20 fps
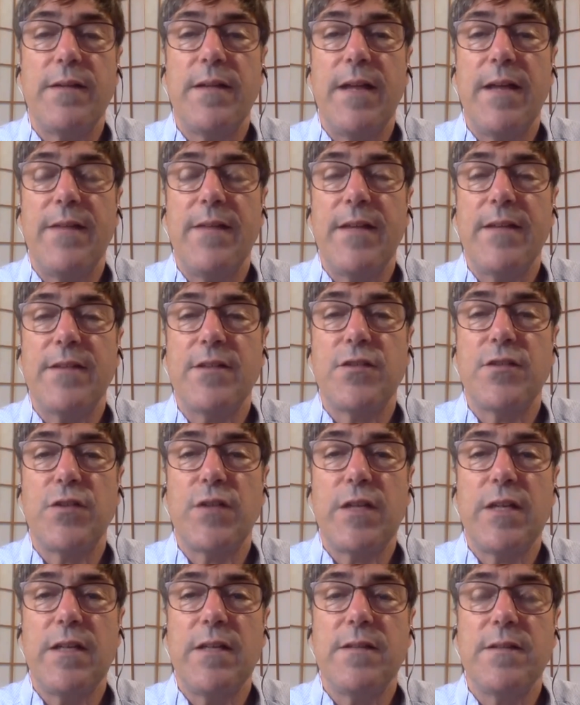And that's a
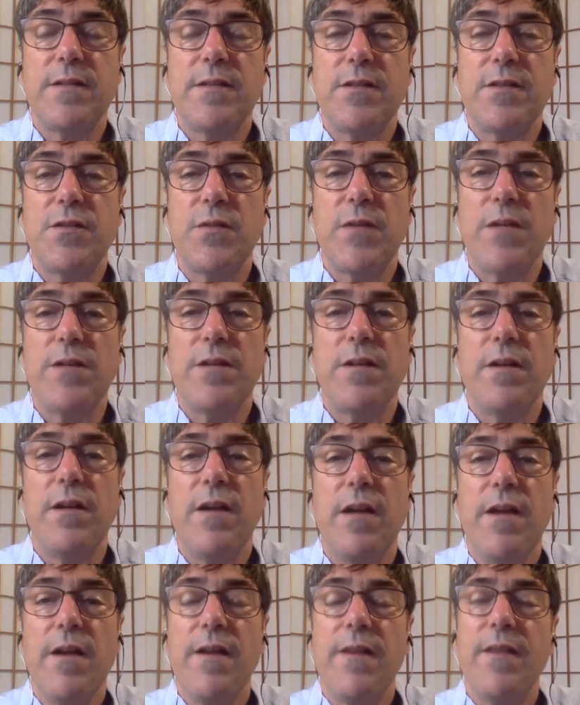tricky situation.
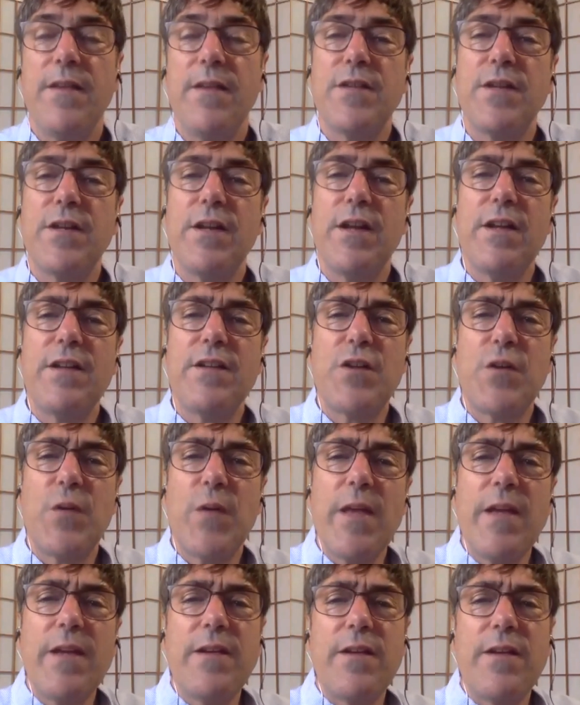It's
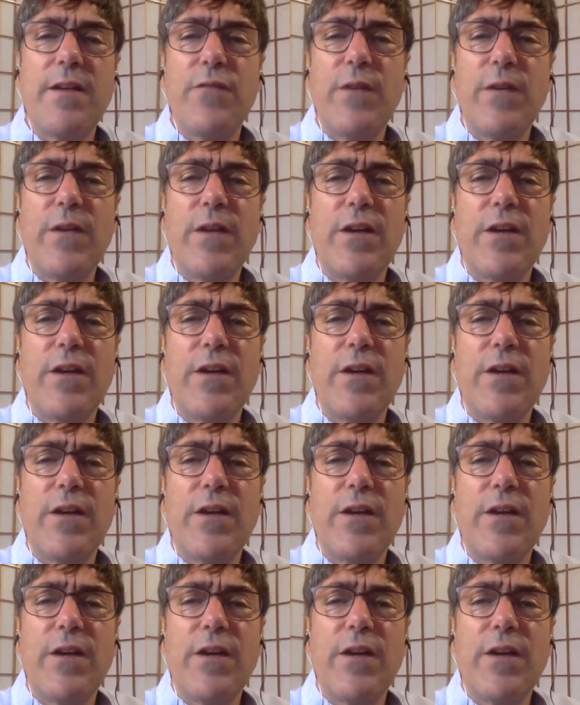created a very